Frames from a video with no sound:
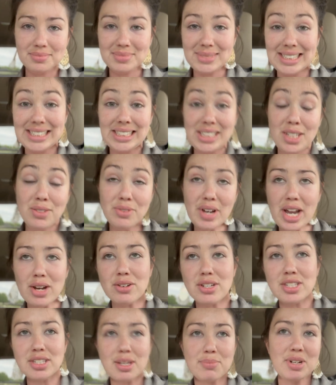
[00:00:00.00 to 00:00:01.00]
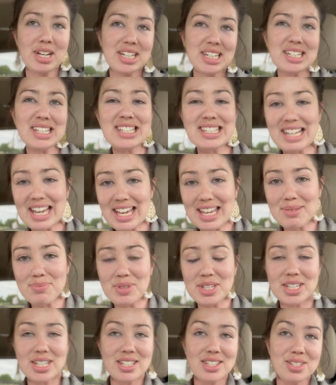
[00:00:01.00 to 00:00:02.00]
C virus. I'm not going to say it
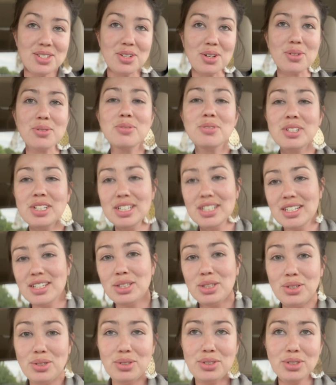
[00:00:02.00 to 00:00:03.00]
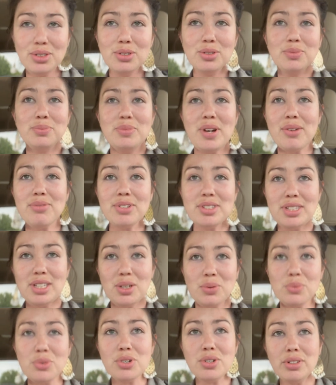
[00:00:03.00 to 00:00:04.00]
because, you know, YouTube,
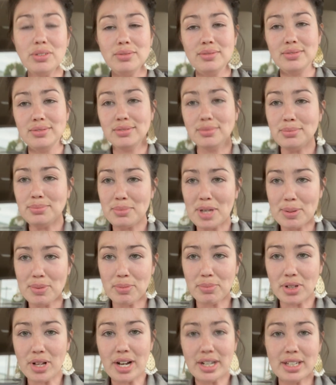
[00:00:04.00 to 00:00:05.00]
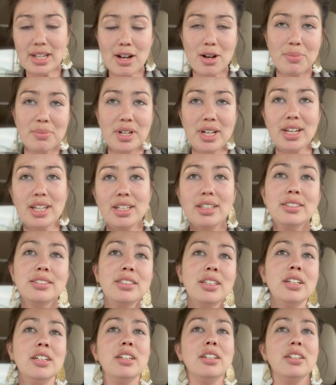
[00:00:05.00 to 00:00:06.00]
everything will maybe block out my
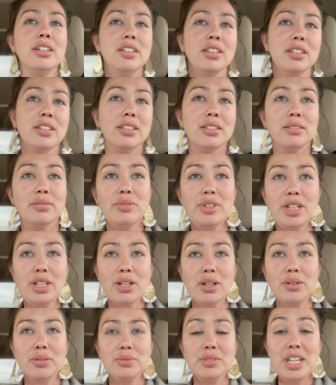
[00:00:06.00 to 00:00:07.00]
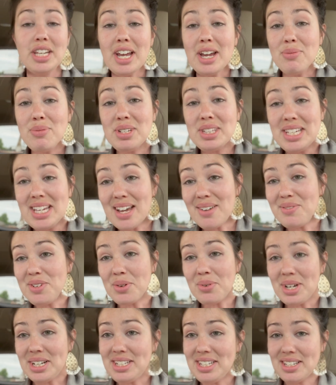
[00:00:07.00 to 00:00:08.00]
video, and I really have
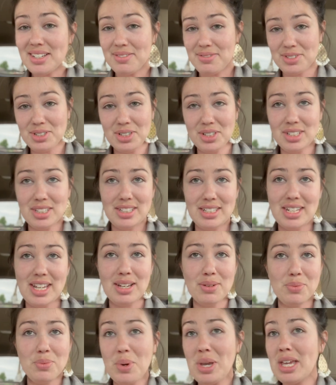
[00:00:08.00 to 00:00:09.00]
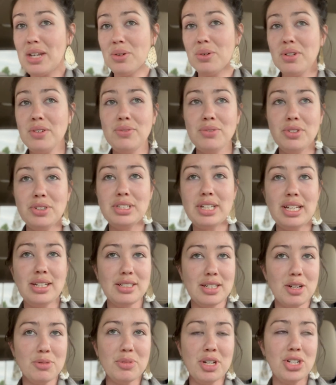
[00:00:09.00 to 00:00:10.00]
no idea if they're gonna win or if they'll
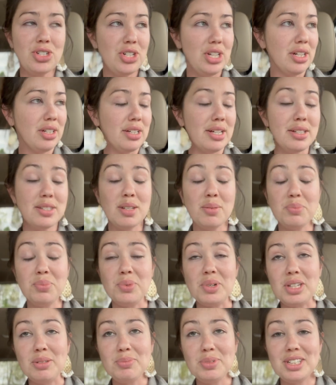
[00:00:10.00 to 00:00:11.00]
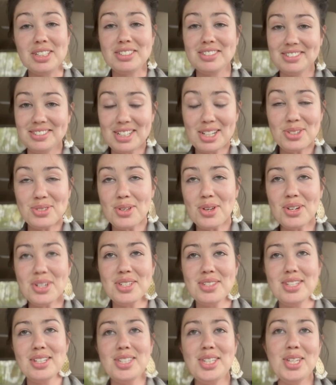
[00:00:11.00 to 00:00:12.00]
take down my channel at some point, but as
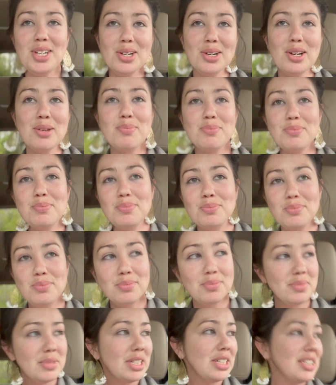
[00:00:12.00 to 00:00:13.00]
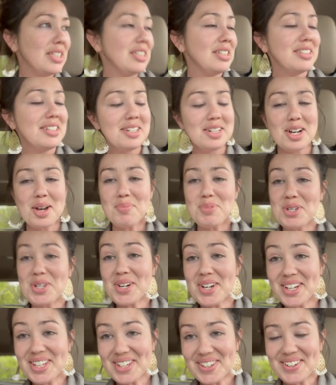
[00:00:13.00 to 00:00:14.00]
long as it's here, I'm
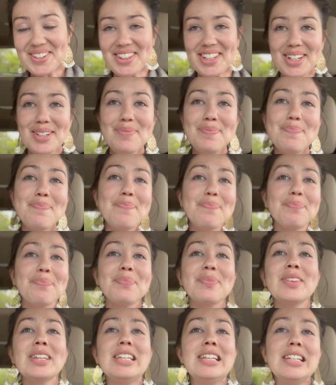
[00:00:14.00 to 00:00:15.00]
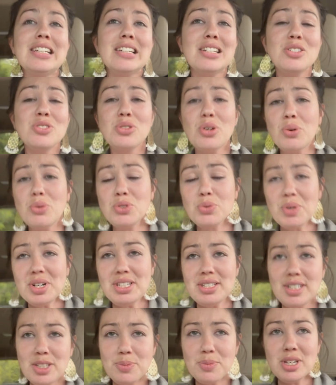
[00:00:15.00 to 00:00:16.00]
sharing here and there. So
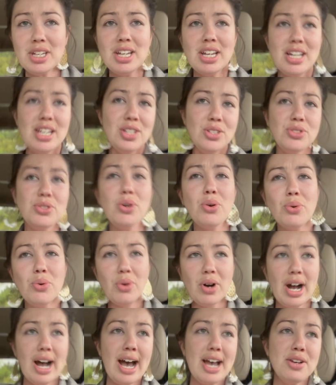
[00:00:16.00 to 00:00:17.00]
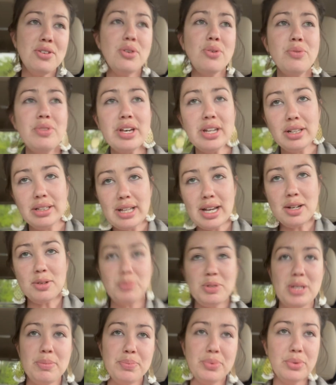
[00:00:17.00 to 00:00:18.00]
26 minutes. So I know that a lot of
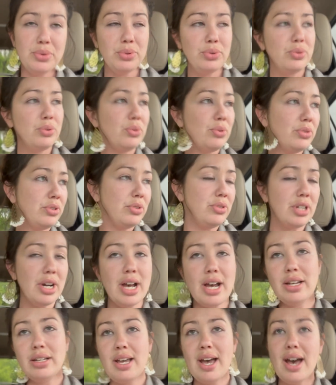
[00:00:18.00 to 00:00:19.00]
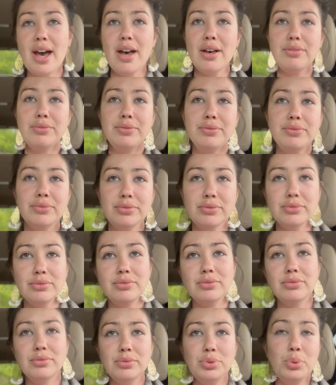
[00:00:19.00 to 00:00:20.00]
people who
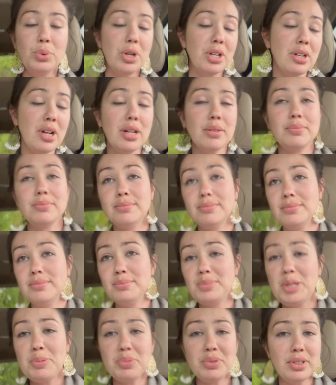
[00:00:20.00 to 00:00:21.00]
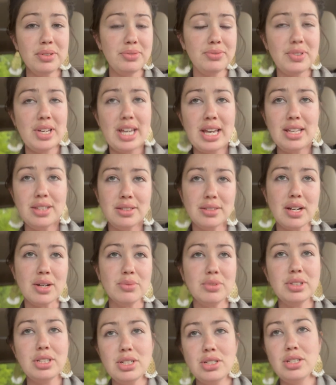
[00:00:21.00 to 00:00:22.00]
who are not people of faith, not
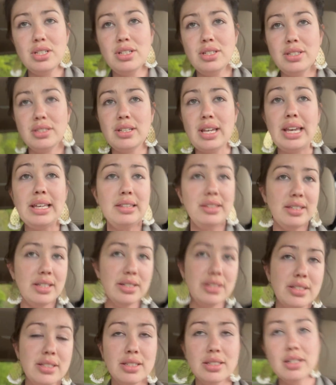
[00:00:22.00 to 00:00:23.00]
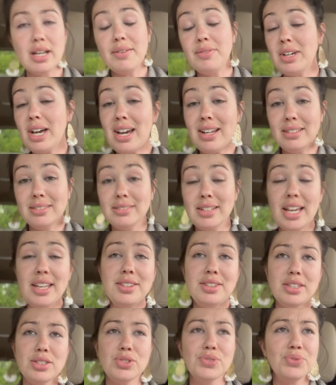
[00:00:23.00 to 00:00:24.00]
religious, atheists, I've got
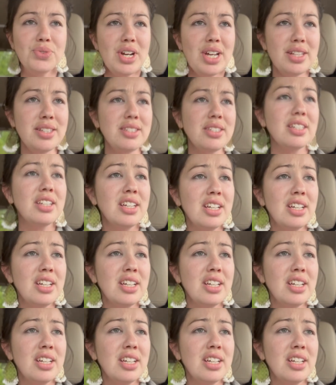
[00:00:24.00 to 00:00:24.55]
atheist friends,